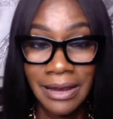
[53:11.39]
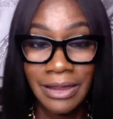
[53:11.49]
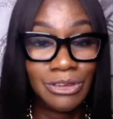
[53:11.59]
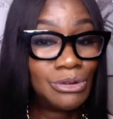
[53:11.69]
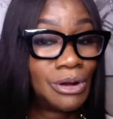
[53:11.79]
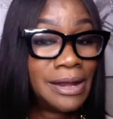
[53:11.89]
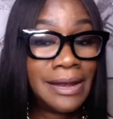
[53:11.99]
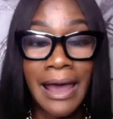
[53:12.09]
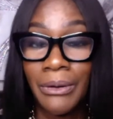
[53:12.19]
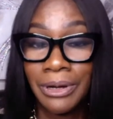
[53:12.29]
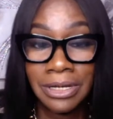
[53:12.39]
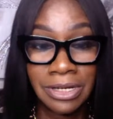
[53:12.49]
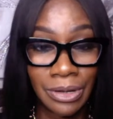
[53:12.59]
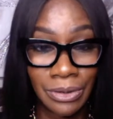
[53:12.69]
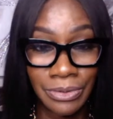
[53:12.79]
you are now an
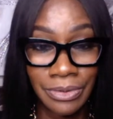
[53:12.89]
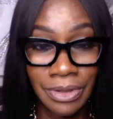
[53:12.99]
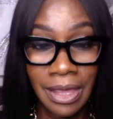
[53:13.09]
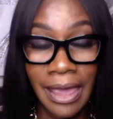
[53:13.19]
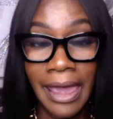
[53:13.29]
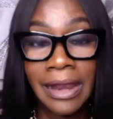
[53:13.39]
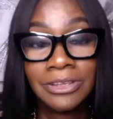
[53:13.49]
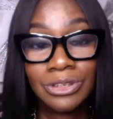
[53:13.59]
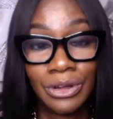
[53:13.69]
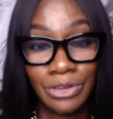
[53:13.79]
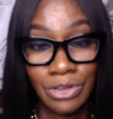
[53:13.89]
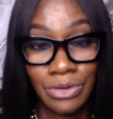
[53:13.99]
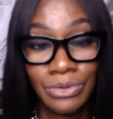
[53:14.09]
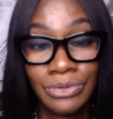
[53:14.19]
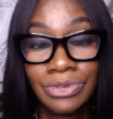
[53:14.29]
adult and it's on
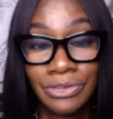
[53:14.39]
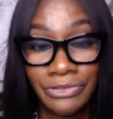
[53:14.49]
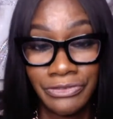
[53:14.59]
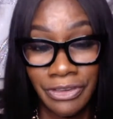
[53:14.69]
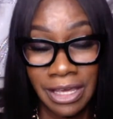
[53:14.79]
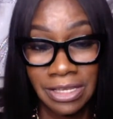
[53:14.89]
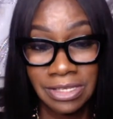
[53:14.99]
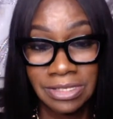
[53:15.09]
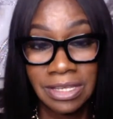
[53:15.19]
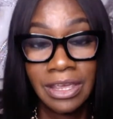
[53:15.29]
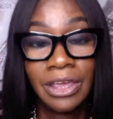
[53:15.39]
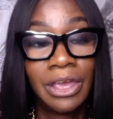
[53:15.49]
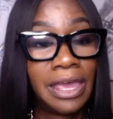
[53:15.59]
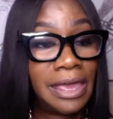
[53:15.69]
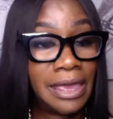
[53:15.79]
you to fix
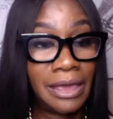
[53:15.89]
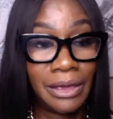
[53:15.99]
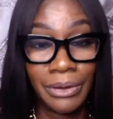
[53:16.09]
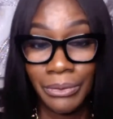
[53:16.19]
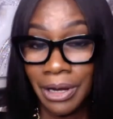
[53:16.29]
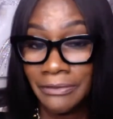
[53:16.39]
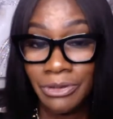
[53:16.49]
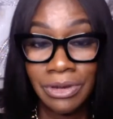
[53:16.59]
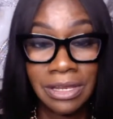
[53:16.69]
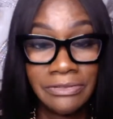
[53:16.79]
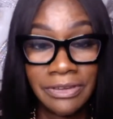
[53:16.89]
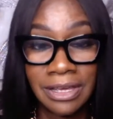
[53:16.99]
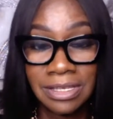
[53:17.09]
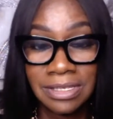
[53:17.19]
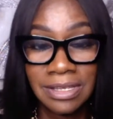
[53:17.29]
whatever you need to
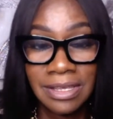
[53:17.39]
fix.